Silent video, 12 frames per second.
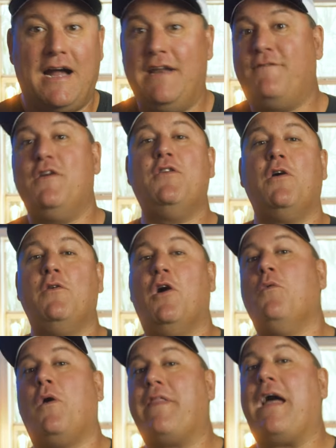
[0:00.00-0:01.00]
And if you don't know
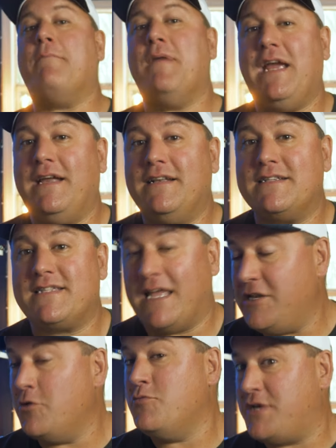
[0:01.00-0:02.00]
what that means,
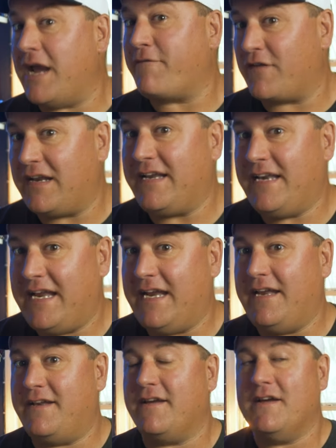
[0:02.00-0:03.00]
then you definitely
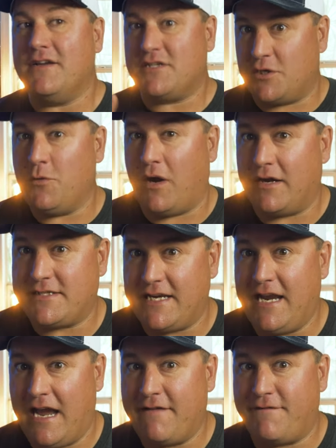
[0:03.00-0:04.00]
need to
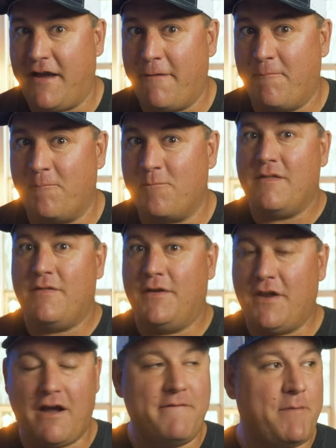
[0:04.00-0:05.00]
RTFM. The
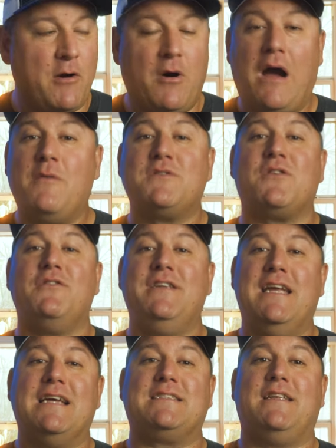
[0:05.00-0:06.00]
dive boat I was on
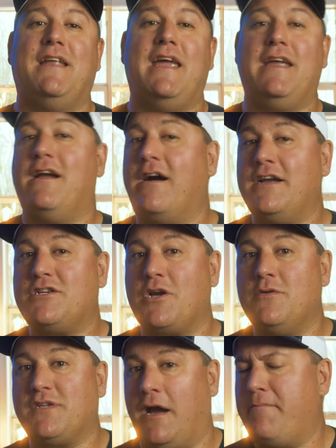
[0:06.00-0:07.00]
yesterday, guy
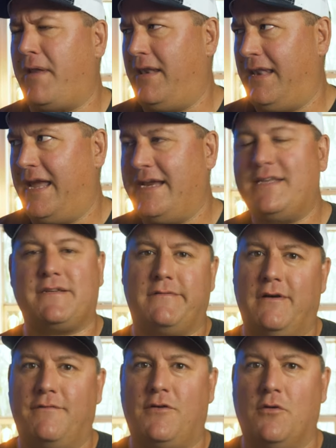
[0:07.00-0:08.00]
shows up late,
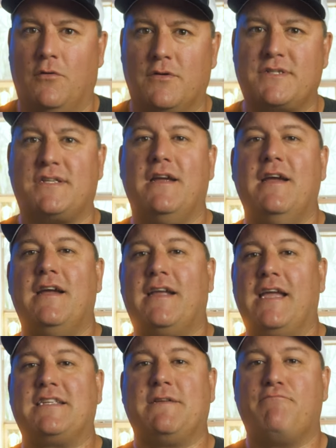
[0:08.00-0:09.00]
of course,
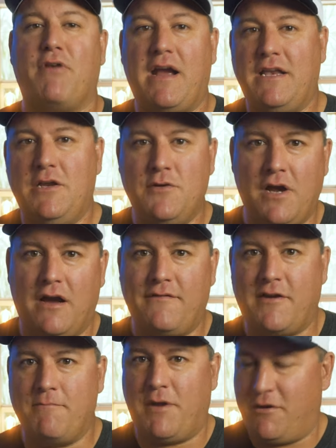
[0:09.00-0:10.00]
gets a brand new dive
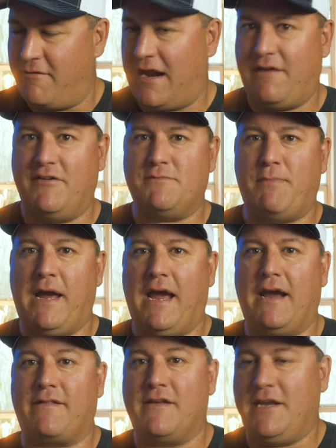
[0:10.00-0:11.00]
computer out of his
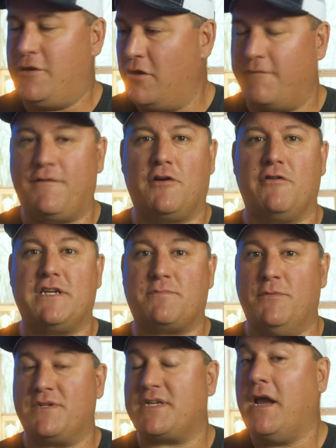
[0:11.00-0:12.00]
bag that he got for
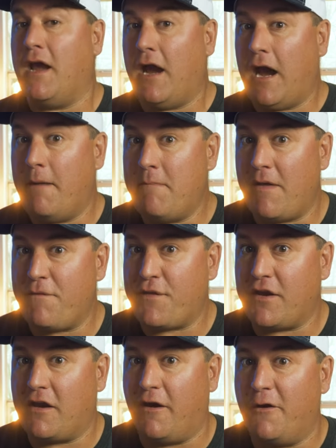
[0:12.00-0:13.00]
Christmas a month
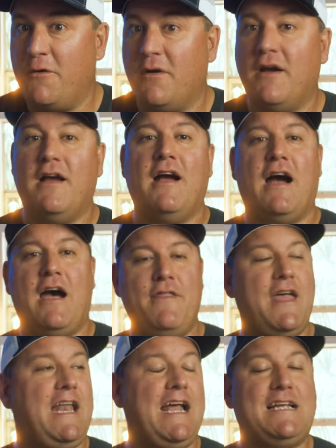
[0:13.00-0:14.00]
ago, and
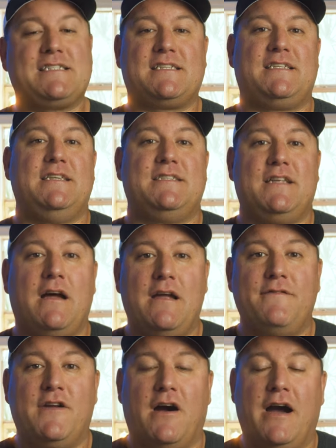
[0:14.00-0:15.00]
then asks his
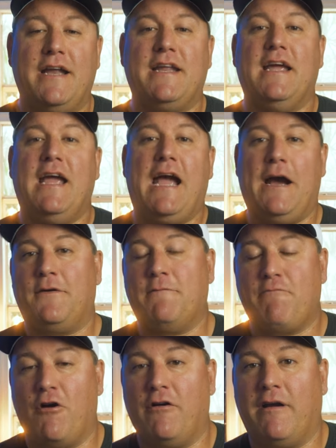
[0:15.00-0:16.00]
dive guide how to
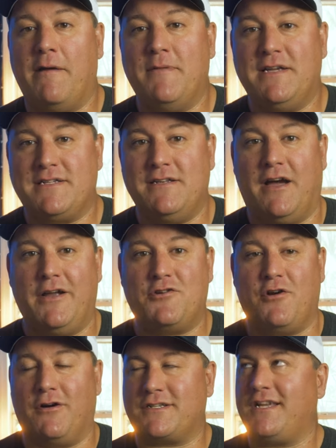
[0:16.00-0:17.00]
program his
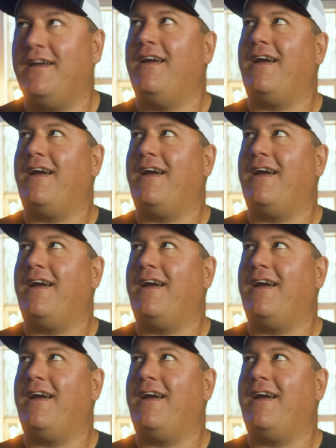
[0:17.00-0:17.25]
nitrox.